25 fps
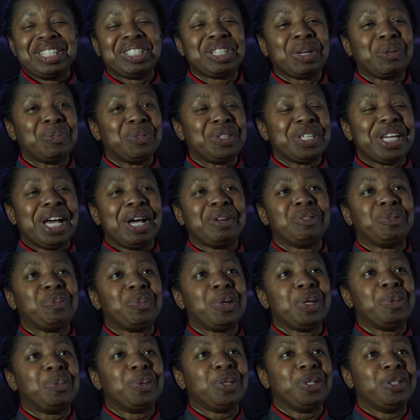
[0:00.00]
sometimes
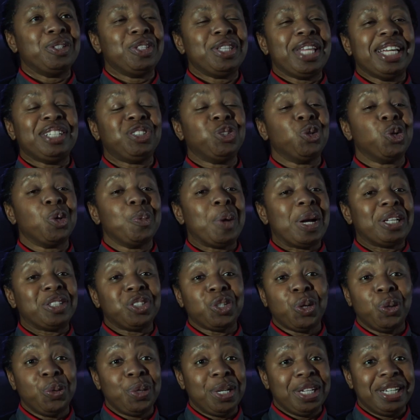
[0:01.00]
people they talk about
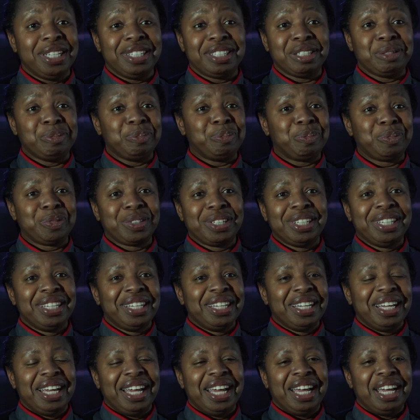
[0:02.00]
tokenism,
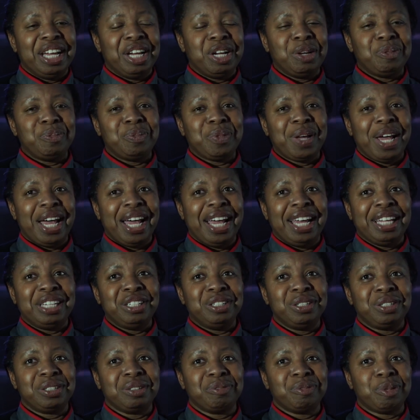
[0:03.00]
um,
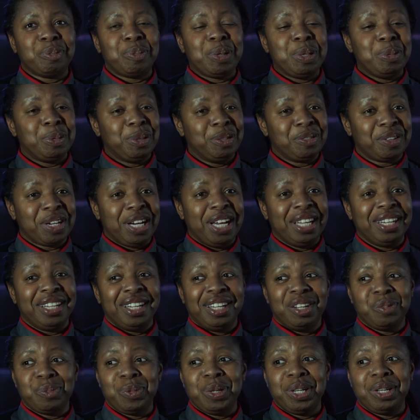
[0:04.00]
and for people of
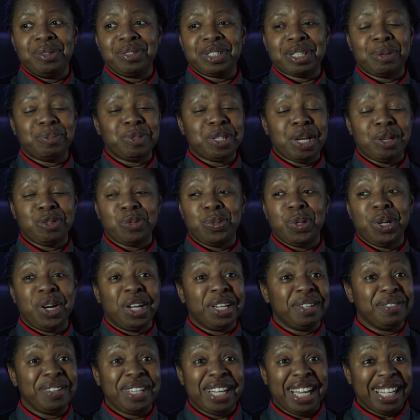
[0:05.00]
color, we, sometimes we
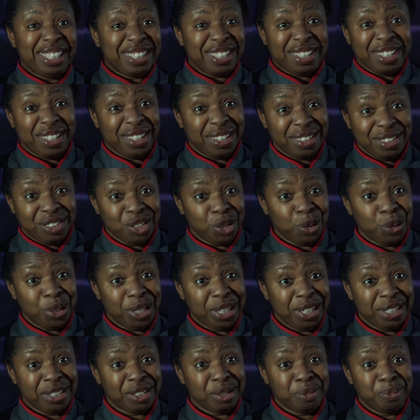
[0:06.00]
can't even get to
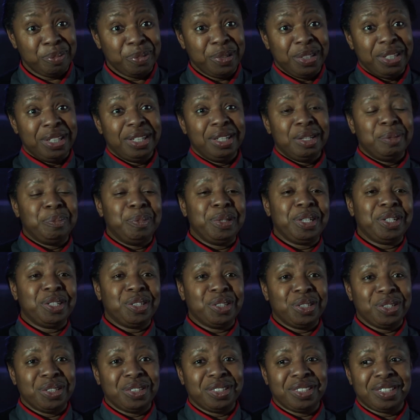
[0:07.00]
tokenism
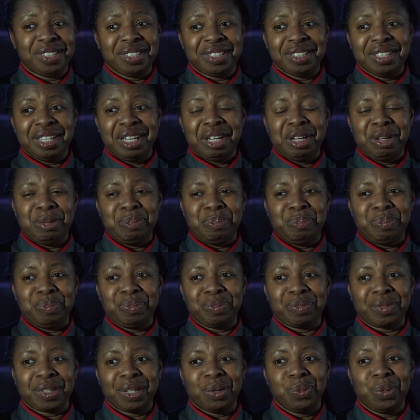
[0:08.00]
because
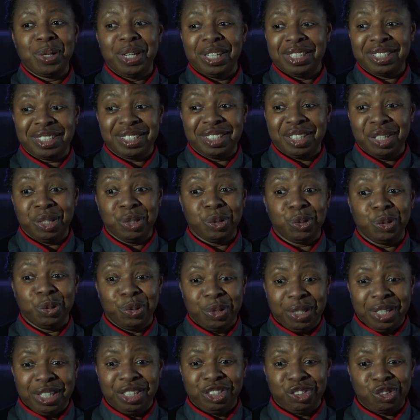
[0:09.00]
um, we are
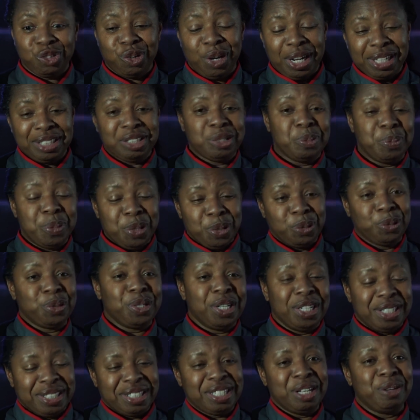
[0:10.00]
still trying to build
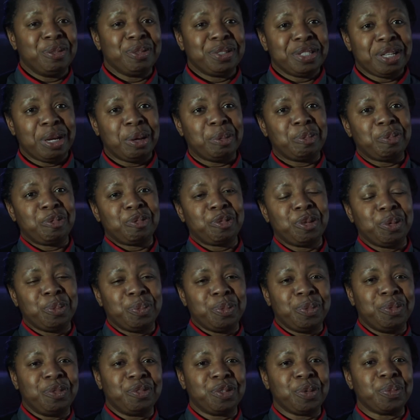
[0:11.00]
ourselves up
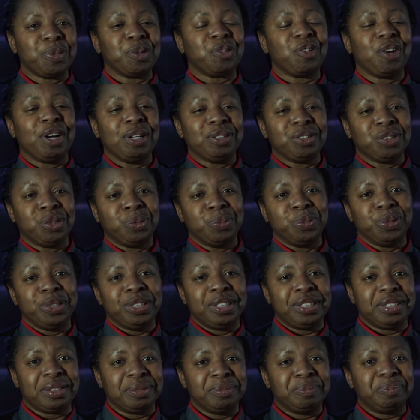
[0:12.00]
from from the ground
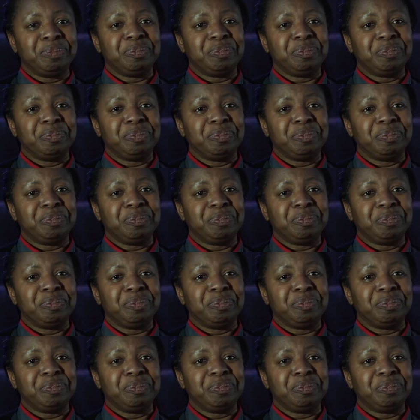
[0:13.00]
onwards.